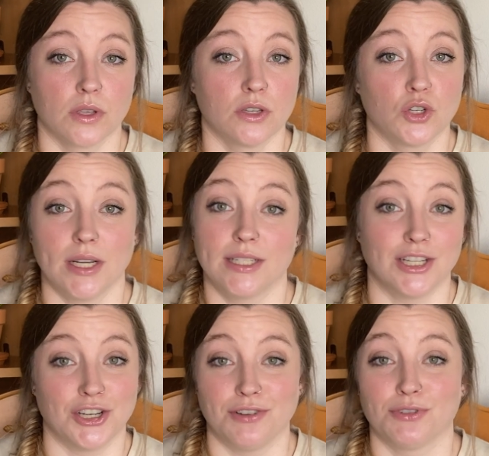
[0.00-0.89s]

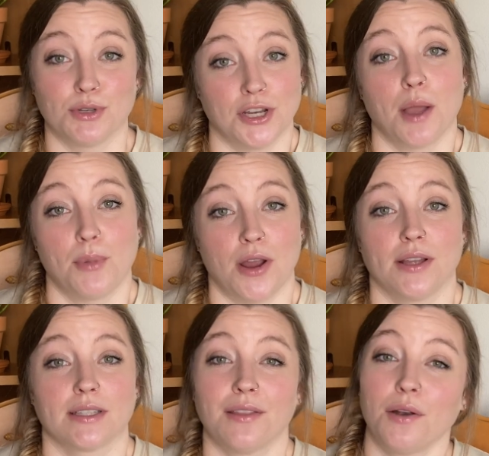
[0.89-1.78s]
transition of switching out
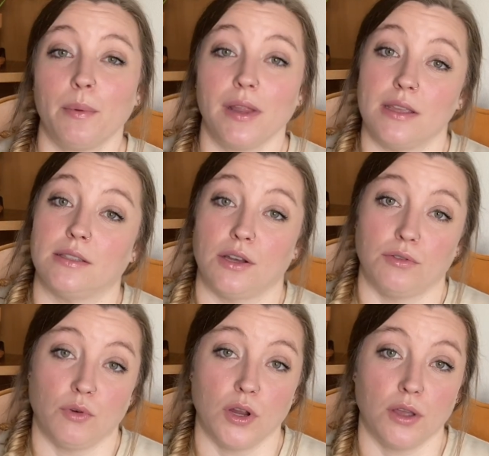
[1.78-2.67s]
products a little bit easier
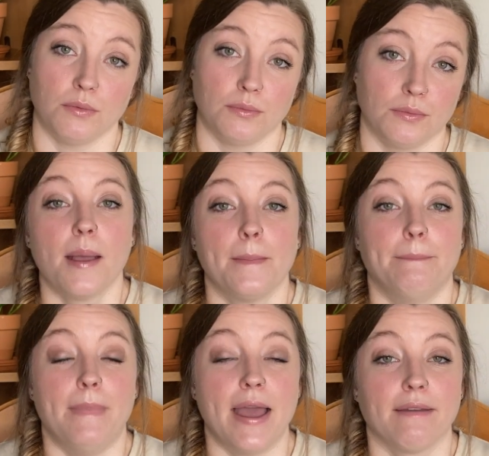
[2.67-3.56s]
for you.
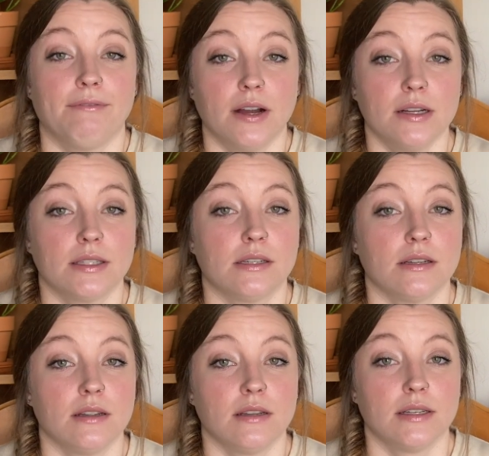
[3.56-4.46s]
My first
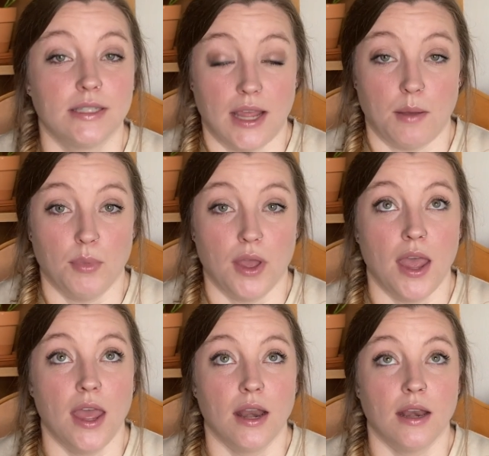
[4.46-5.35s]
tip,
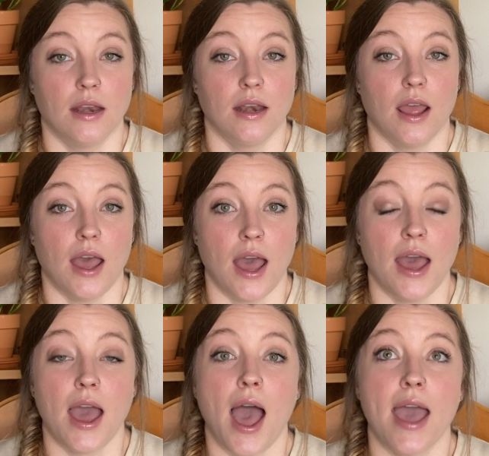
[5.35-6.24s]
and
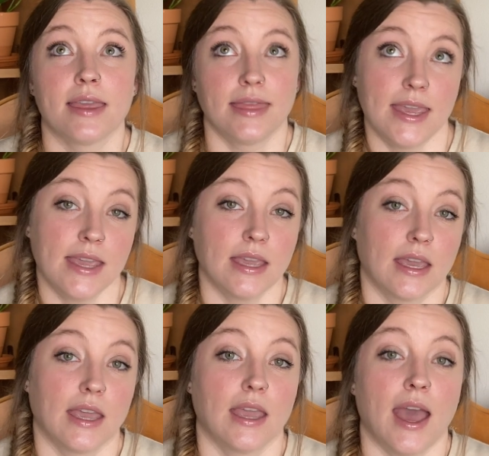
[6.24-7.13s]
I
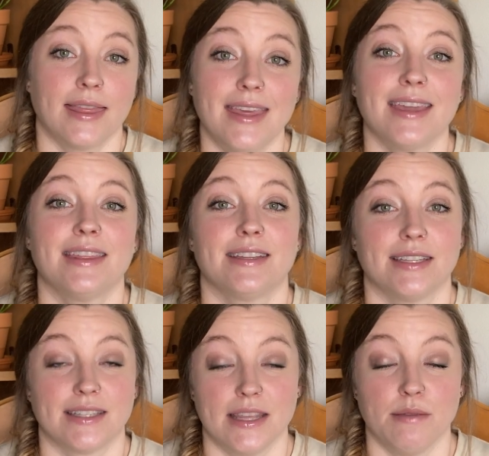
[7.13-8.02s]
think this
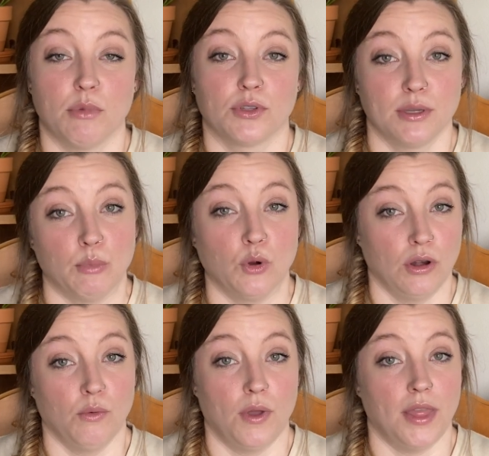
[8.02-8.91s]
is the most important
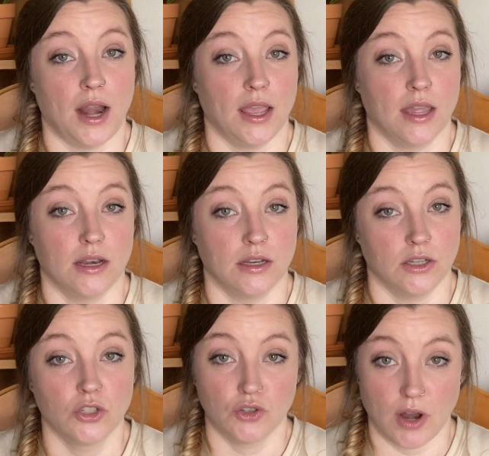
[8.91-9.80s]
one that I can
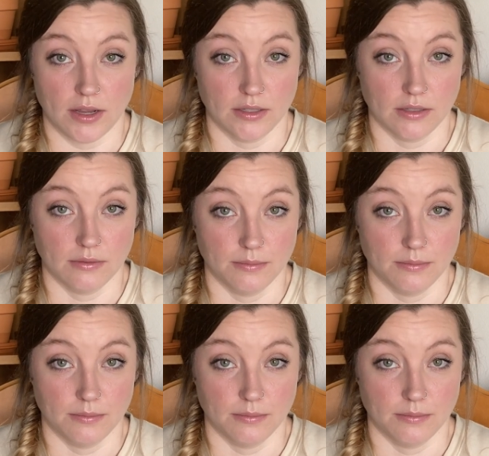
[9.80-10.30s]
stress.